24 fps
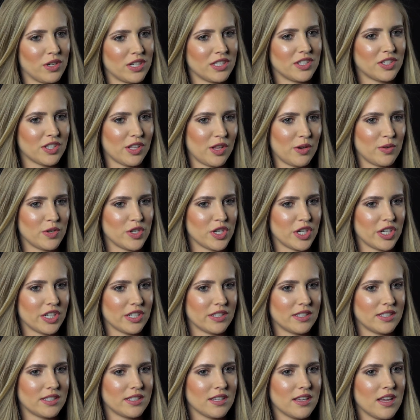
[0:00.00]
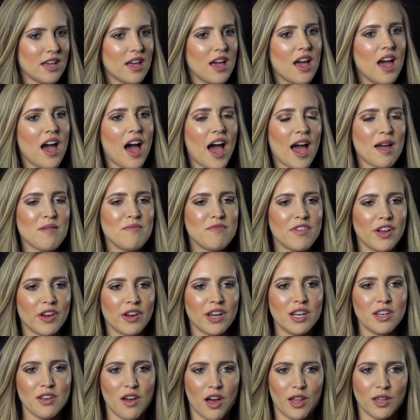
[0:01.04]
disclosures. I'm very
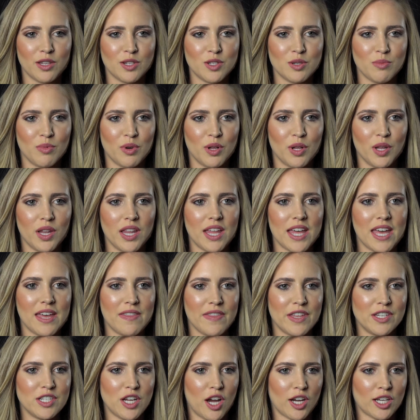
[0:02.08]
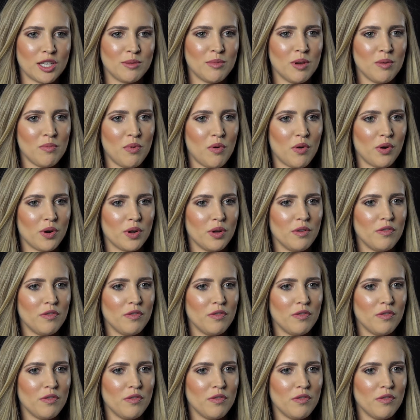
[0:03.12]
knowledgeable in the document portal